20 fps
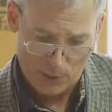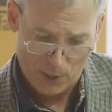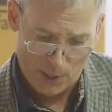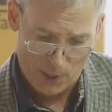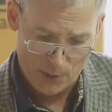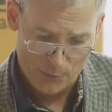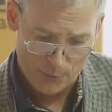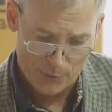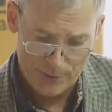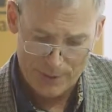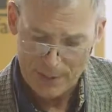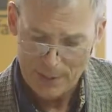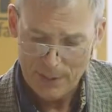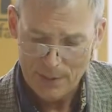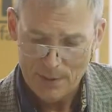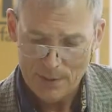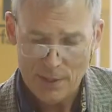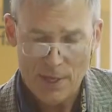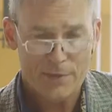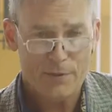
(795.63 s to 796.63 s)
hardwood,
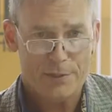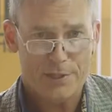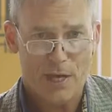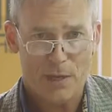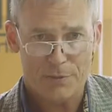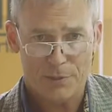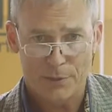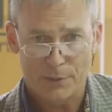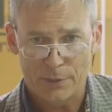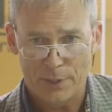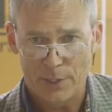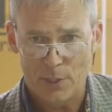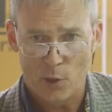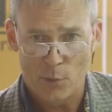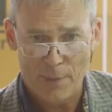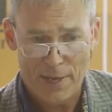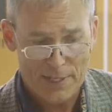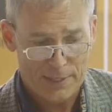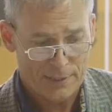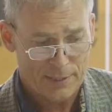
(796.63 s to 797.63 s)
and there's absolutely
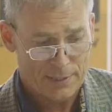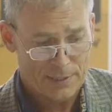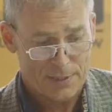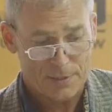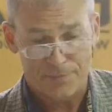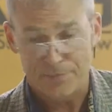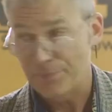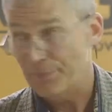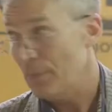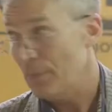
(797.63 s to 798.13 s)
no maintenance.